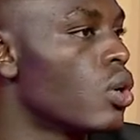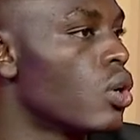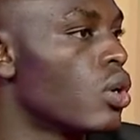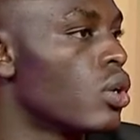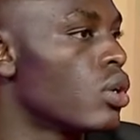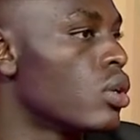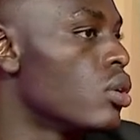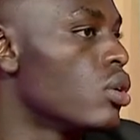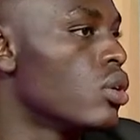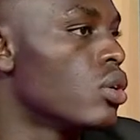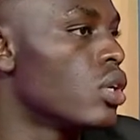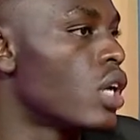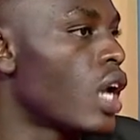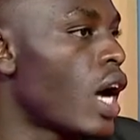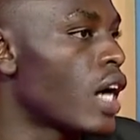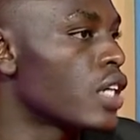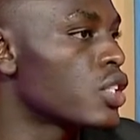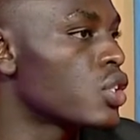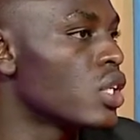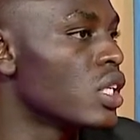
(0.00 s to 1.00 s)
Or, or
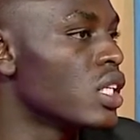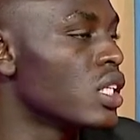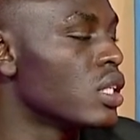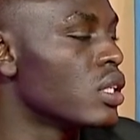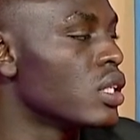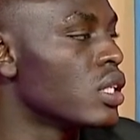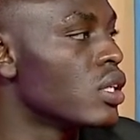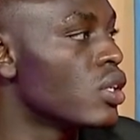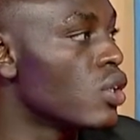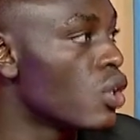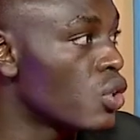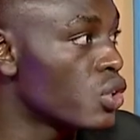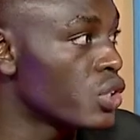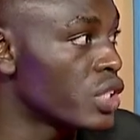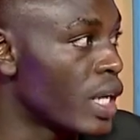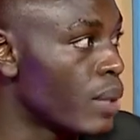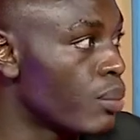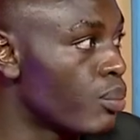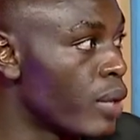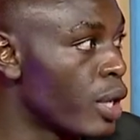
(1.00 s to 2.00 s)
actually
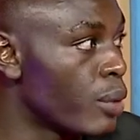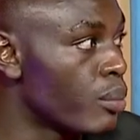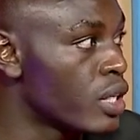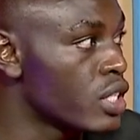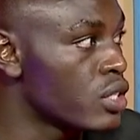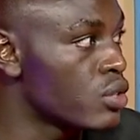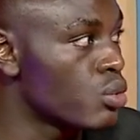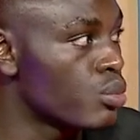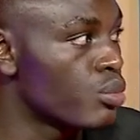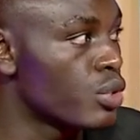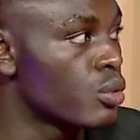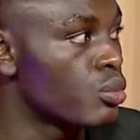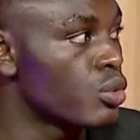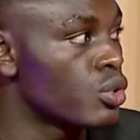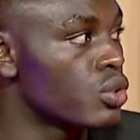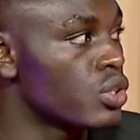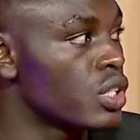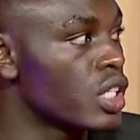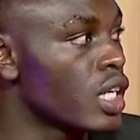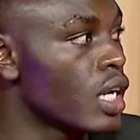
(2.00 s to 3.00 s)
long-term members to be
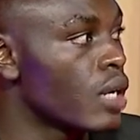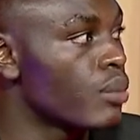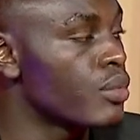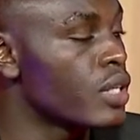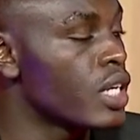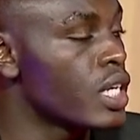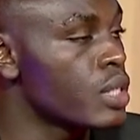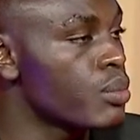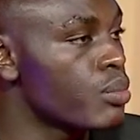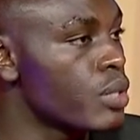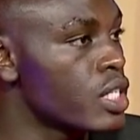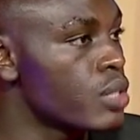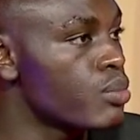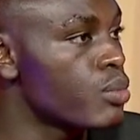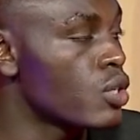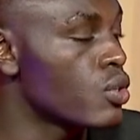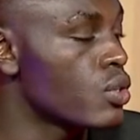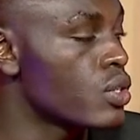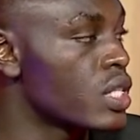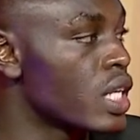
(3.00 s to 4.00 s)
able to take up their space,
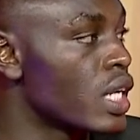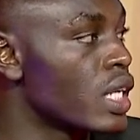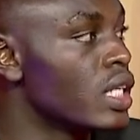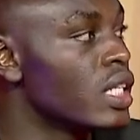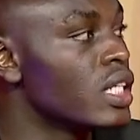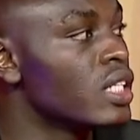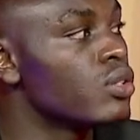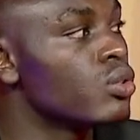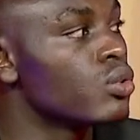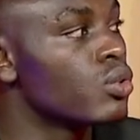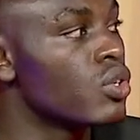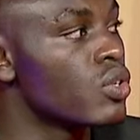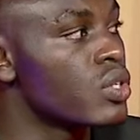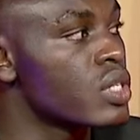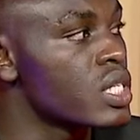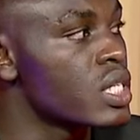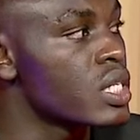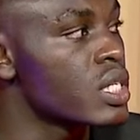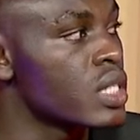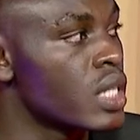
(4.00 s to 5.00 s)
because they need to
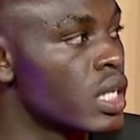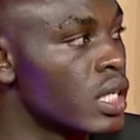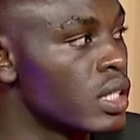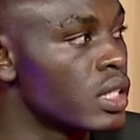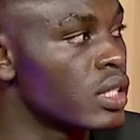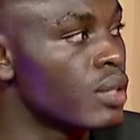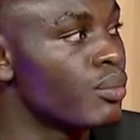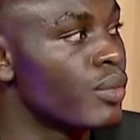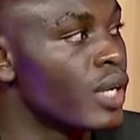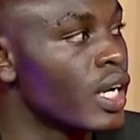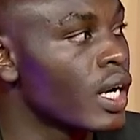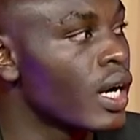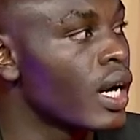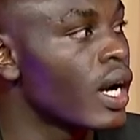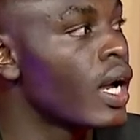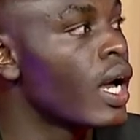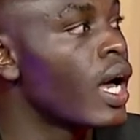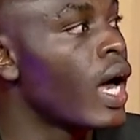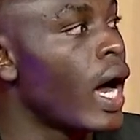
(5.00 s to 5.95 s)
consistently make